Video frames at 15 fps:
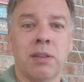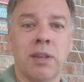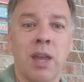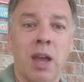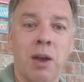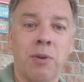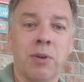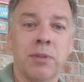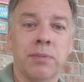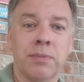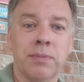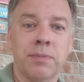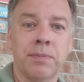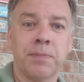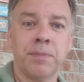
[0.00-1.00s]
Now,
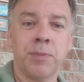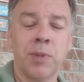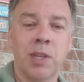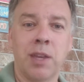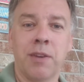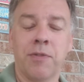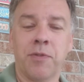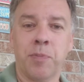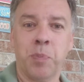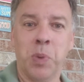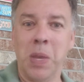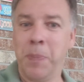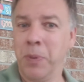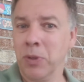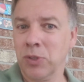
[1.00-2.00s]
if
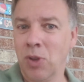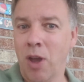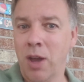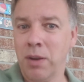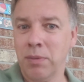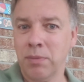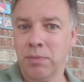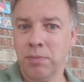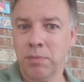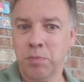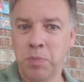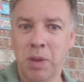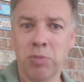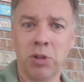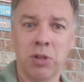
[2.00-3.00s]
people taught
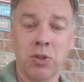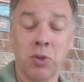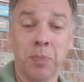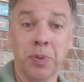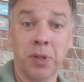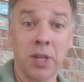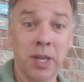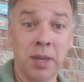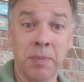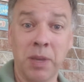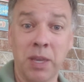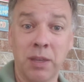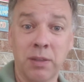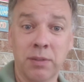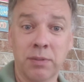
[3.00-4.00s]
biblical
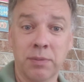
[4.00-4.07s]
polygyny,